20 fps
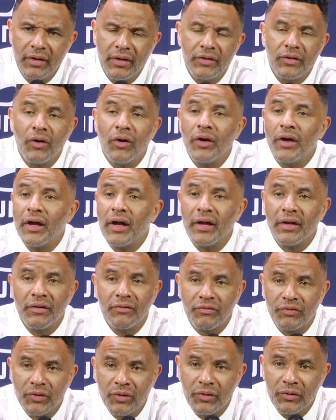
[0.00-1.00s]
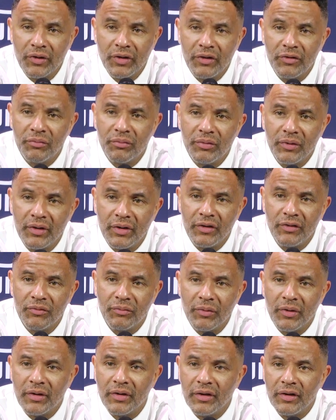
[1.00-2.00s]
No, he had the flu. He's
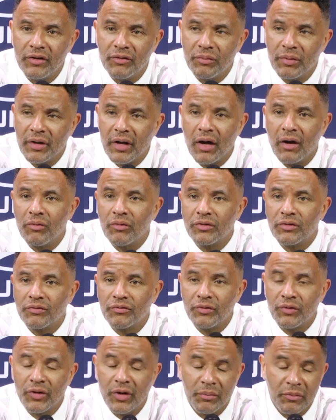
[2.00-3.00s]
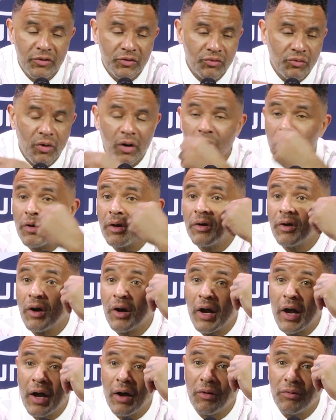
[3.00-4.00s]
been out with the flu. Him and Soiree
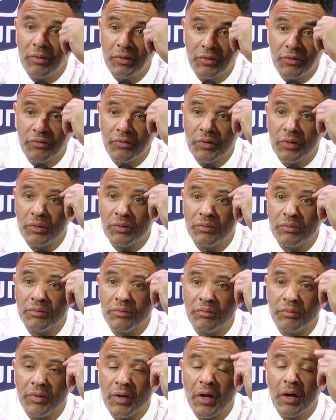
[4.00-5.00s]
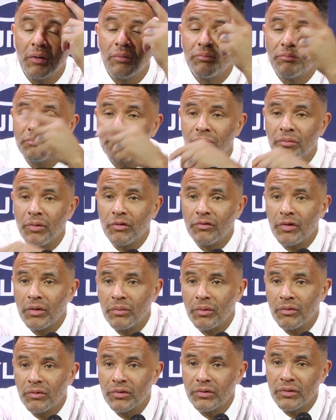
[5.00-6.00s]
are out with the flu. Yeah, both of
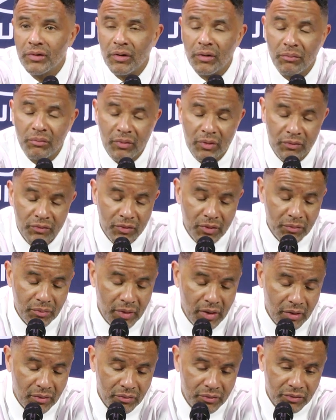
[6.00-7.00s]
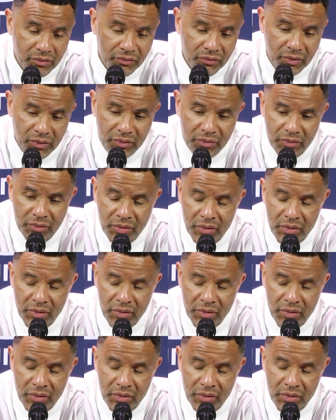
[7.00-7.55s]
them out with the flu.